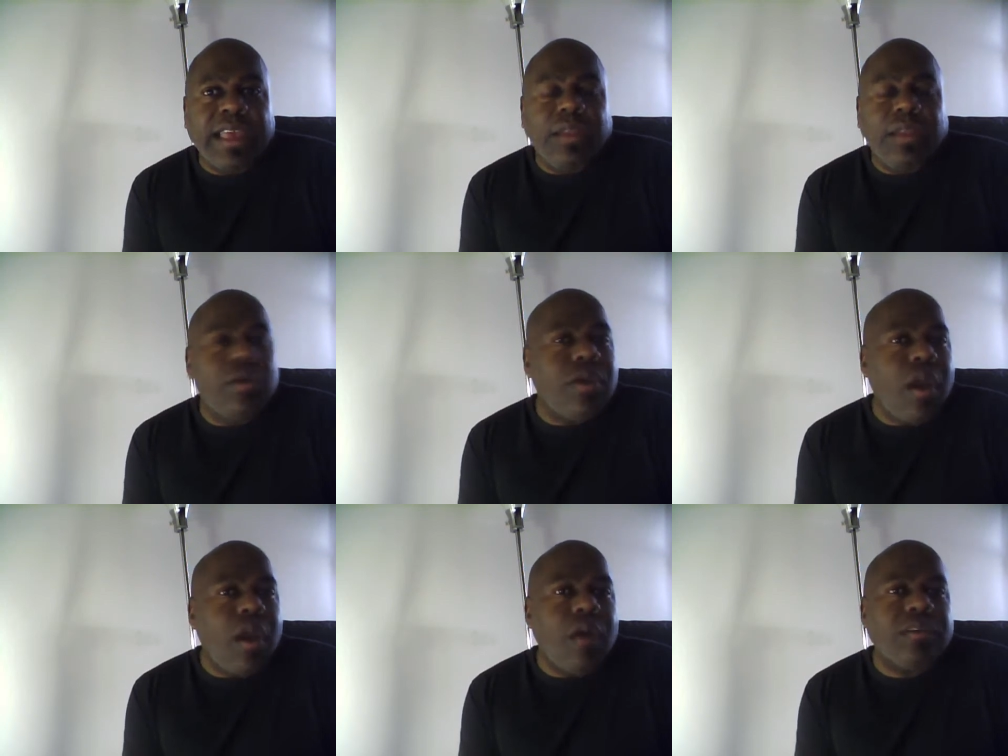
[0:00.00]
Lord
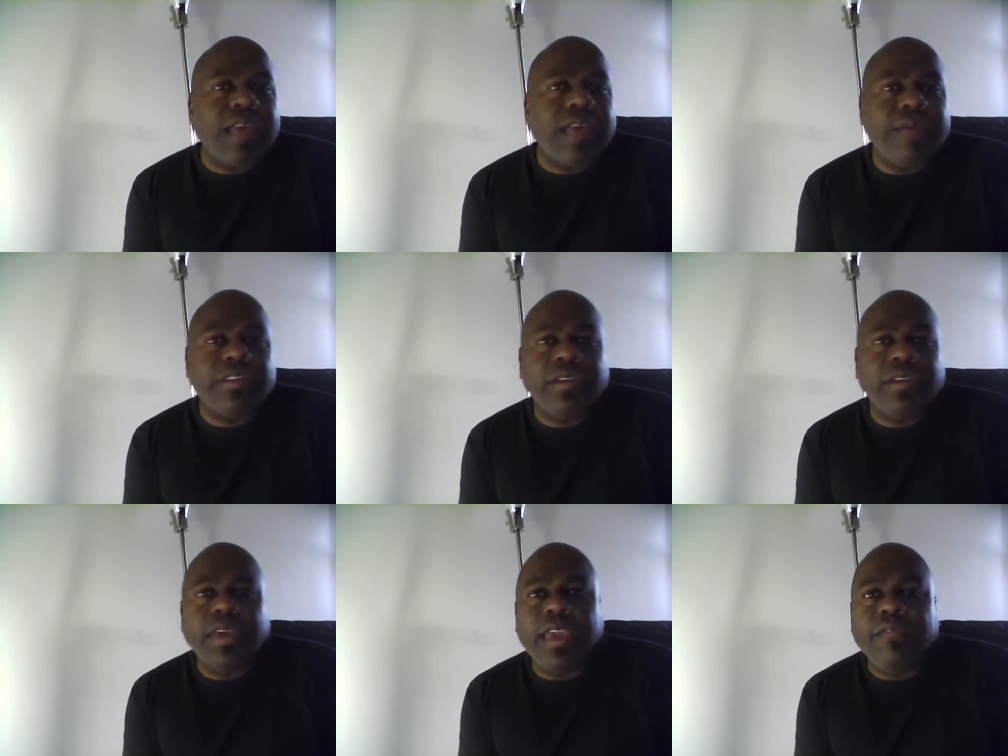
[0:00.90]
knows I was
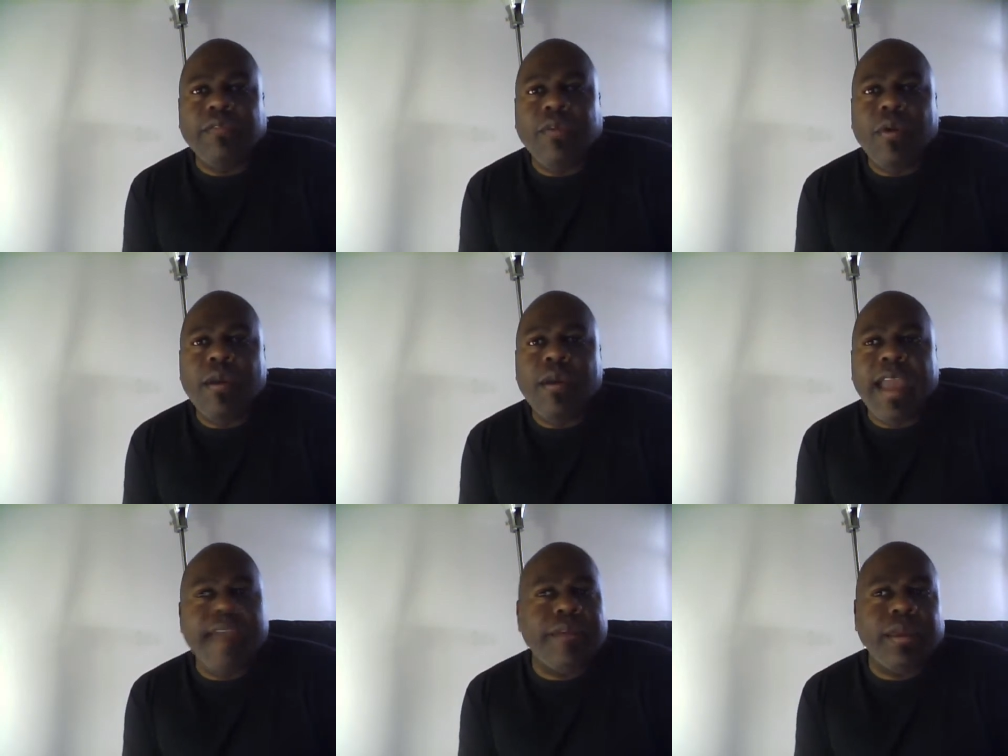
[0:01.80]
looking for
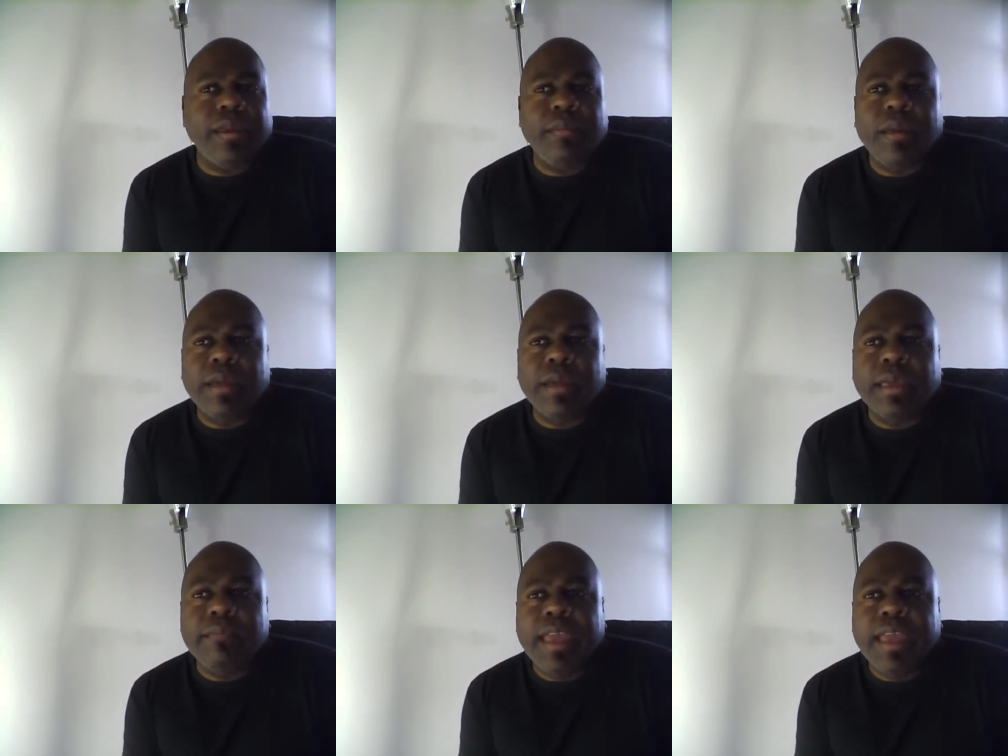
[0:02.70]
African
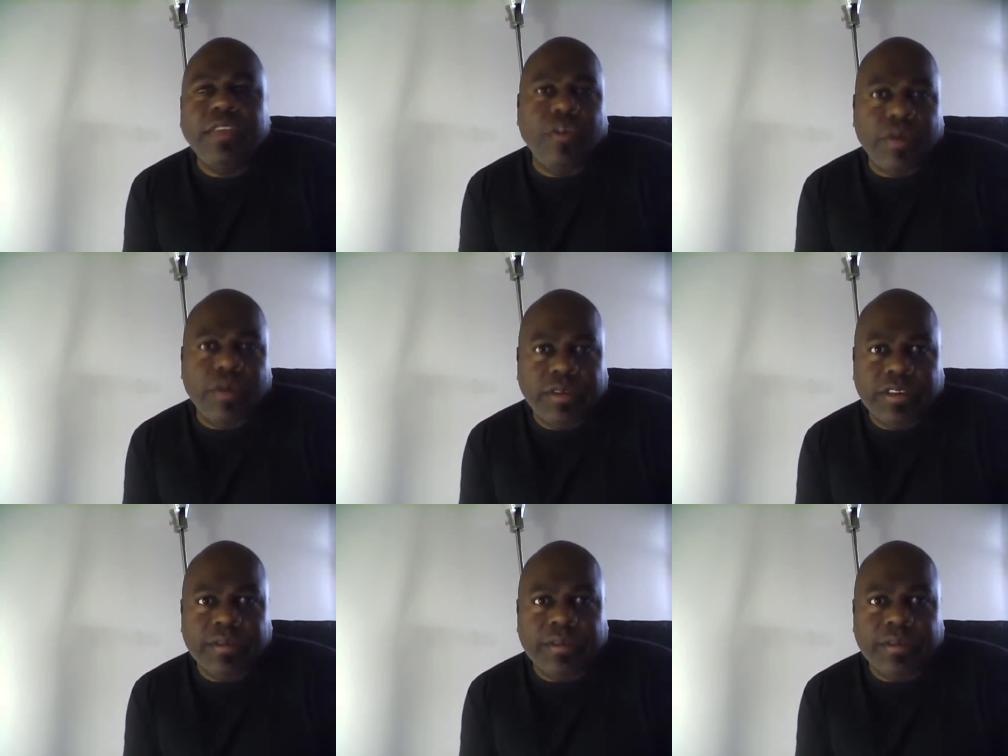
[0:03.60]
American mentors,